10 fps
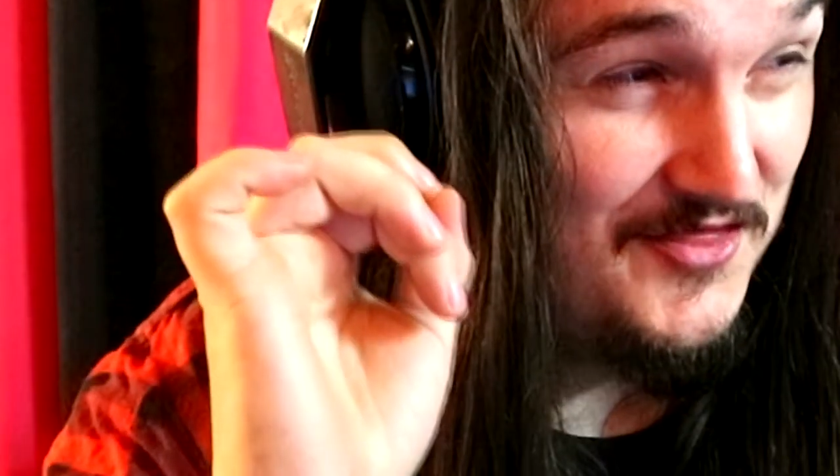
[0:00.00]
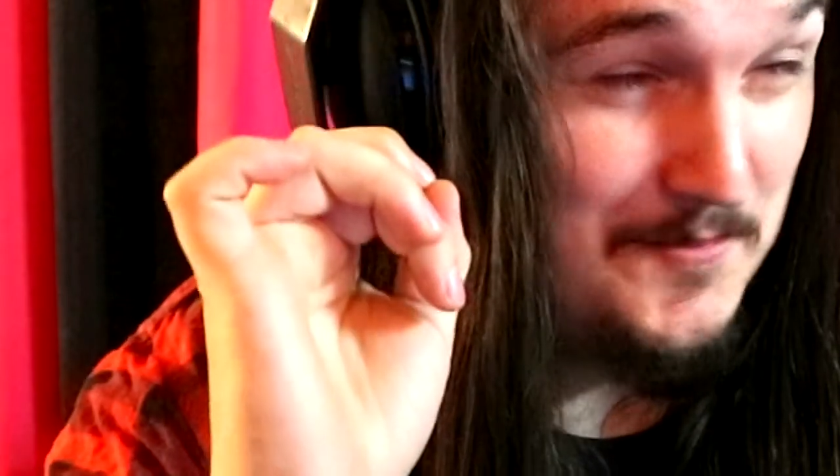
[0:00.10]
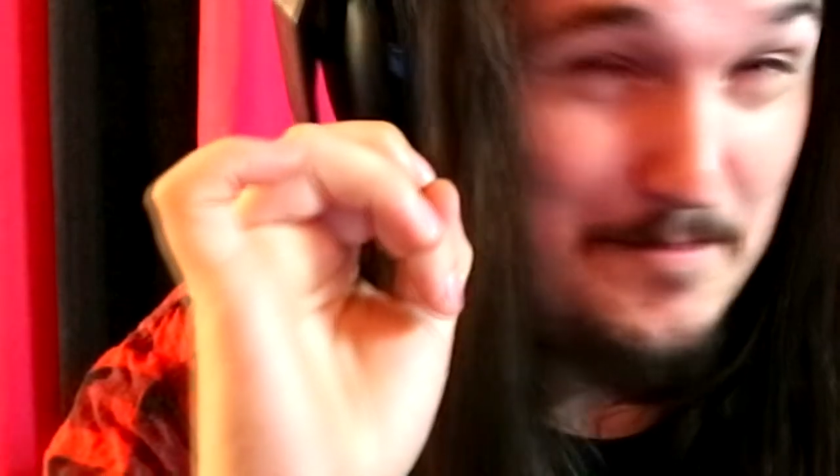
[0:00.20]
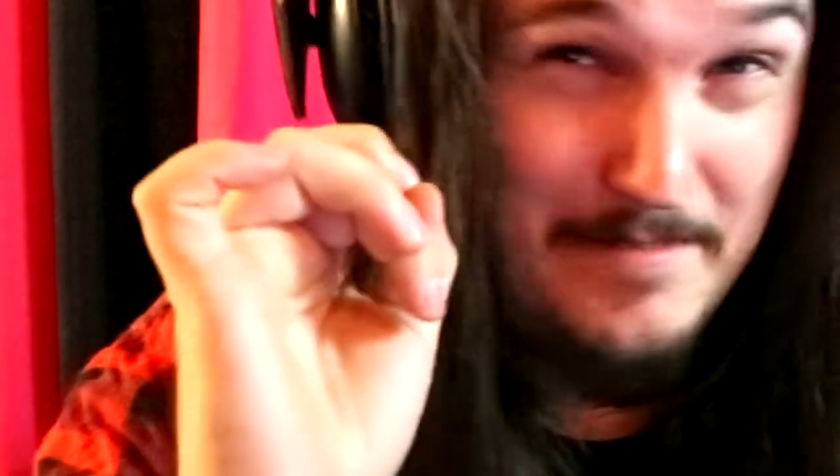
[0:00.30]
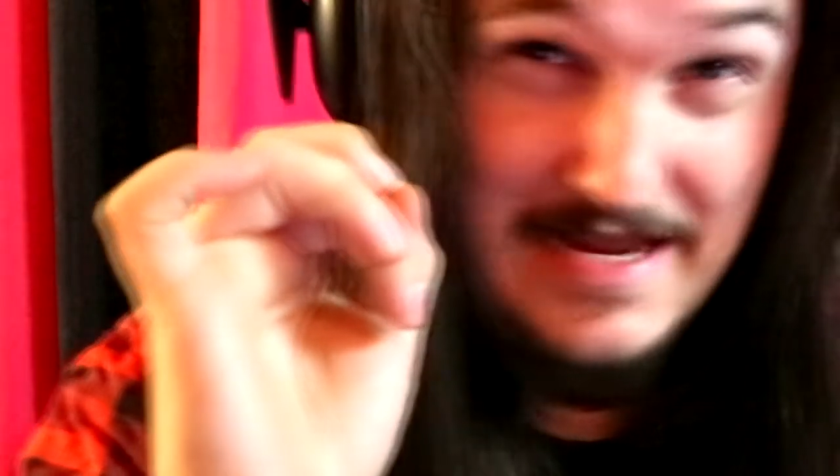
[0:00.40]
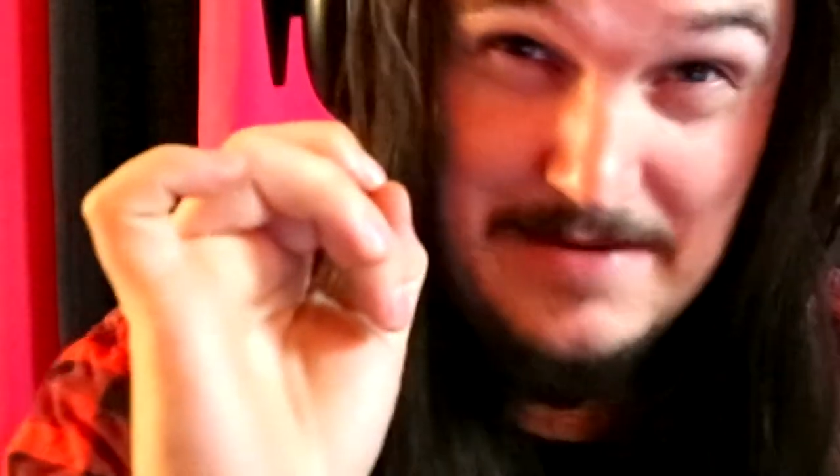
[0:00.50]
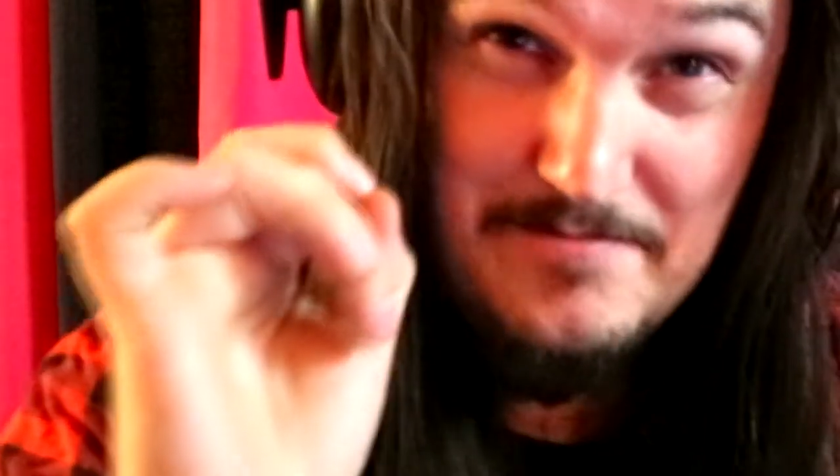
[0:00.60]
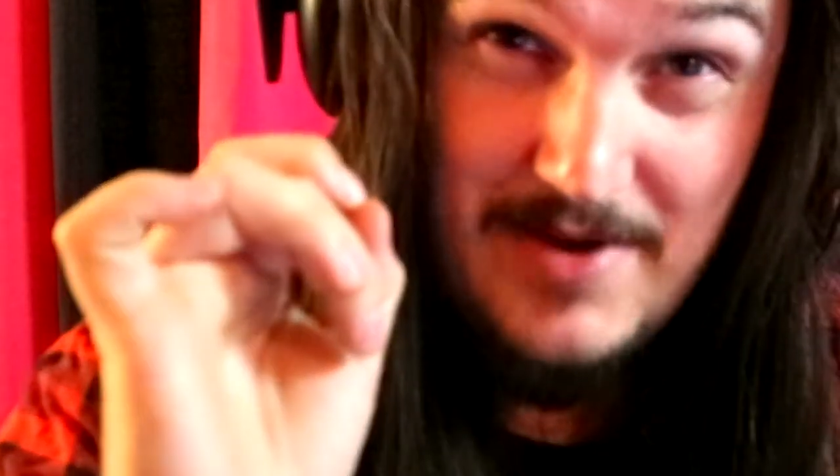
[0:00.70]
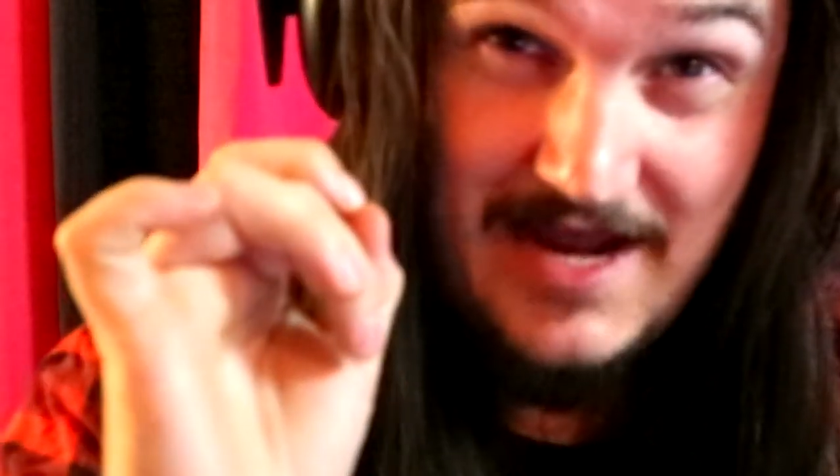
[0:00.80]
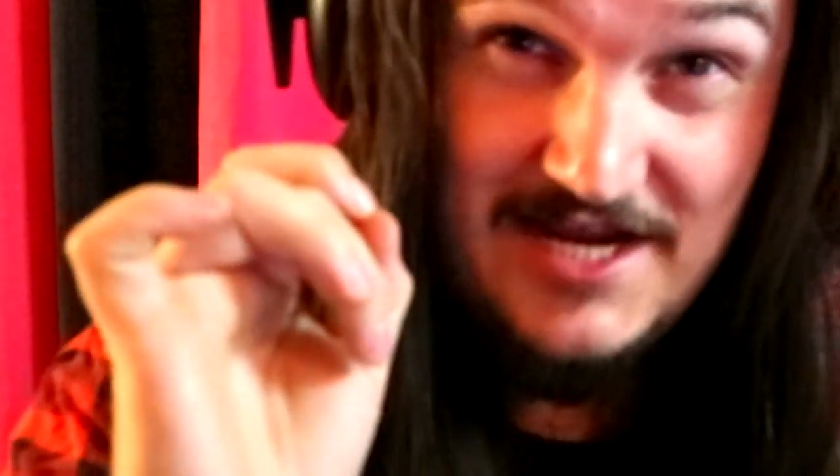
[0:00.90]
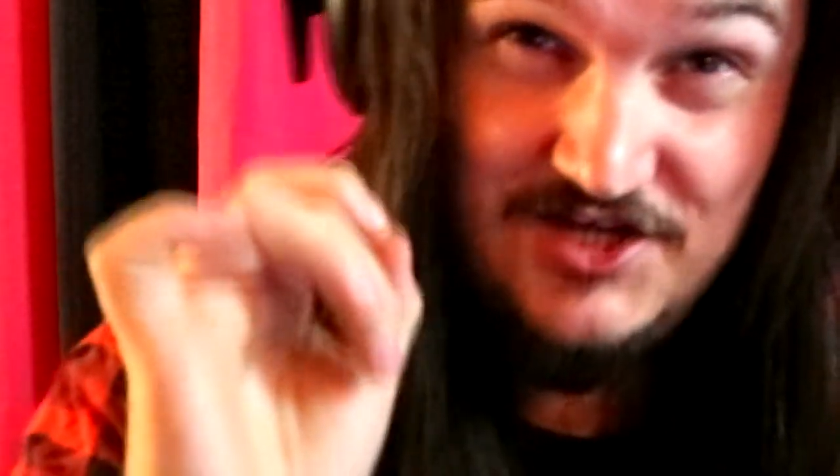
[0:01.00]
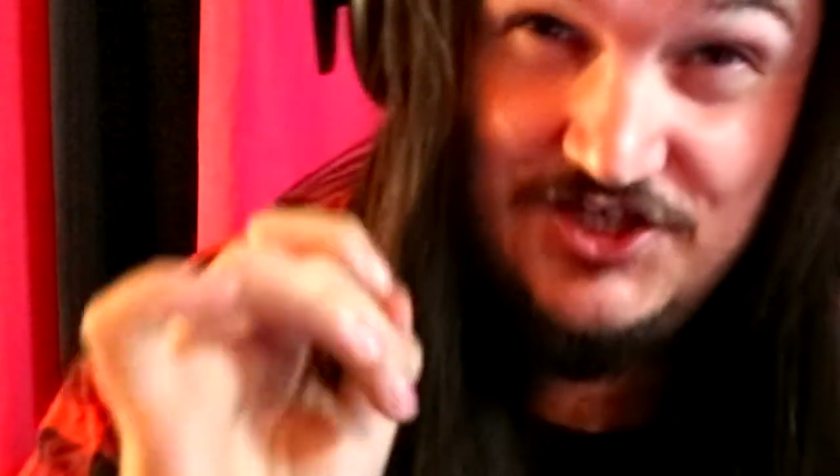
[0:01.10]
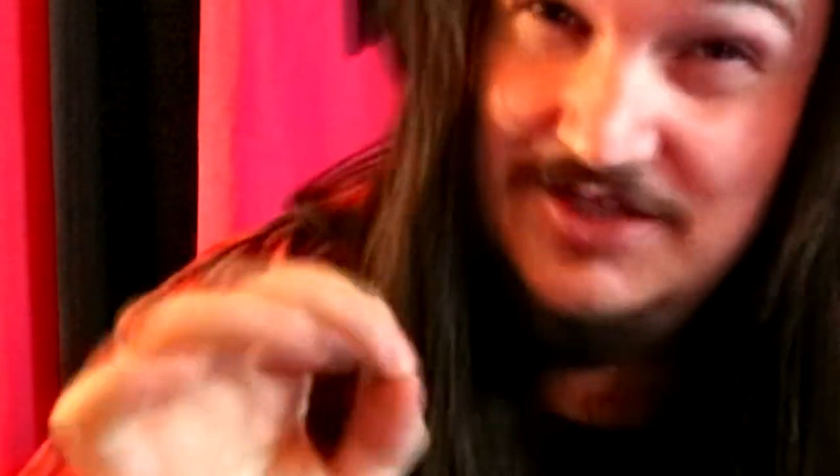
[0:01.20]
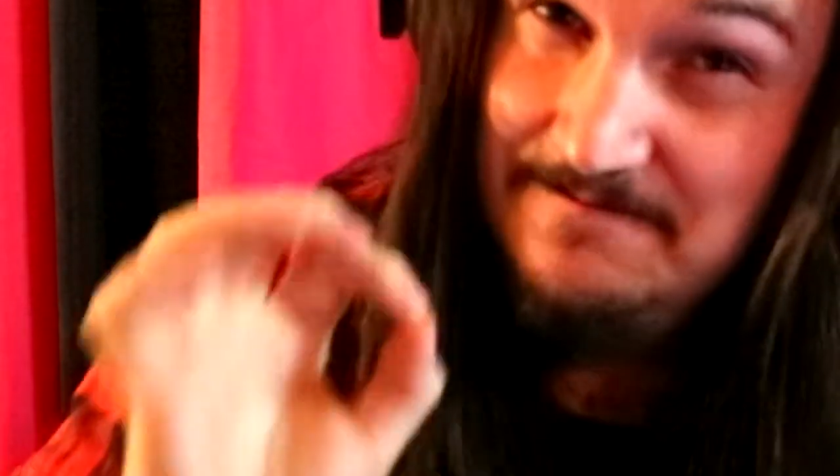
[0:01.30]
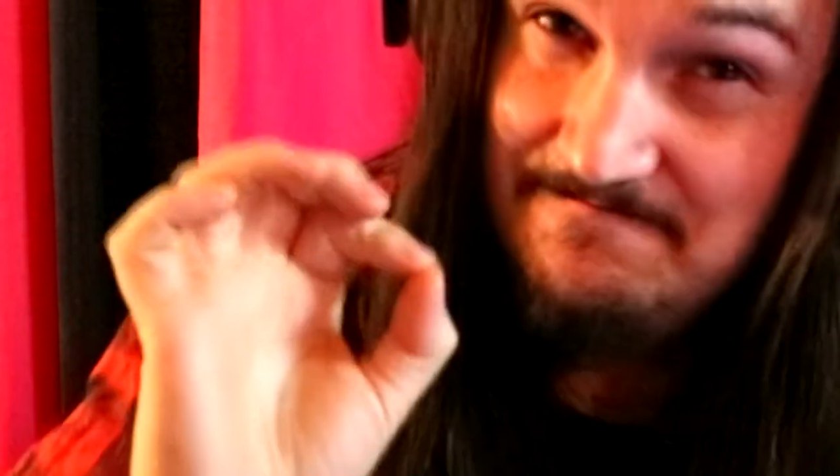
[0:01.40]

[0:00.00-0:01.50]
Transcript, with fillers: meme page.